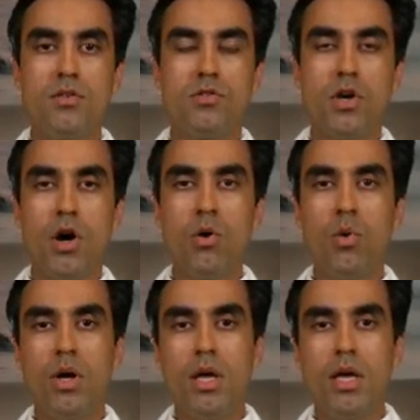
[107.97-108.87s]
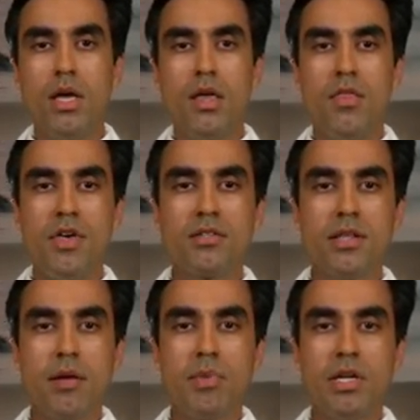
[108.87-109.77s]
So
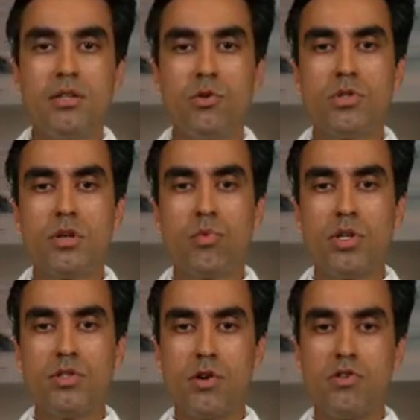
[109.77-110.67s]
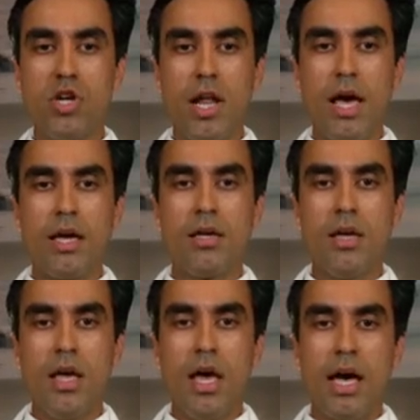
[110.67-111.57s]
this led me to do some research and
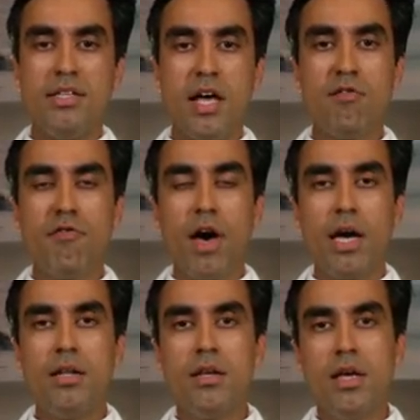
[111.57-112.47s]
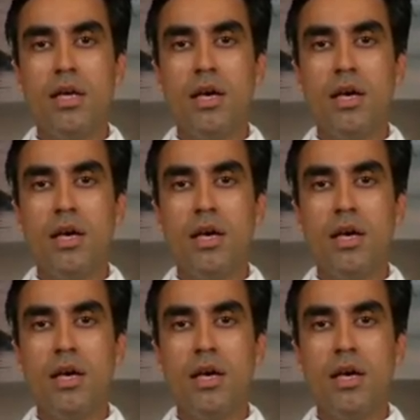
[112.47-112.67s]
I identified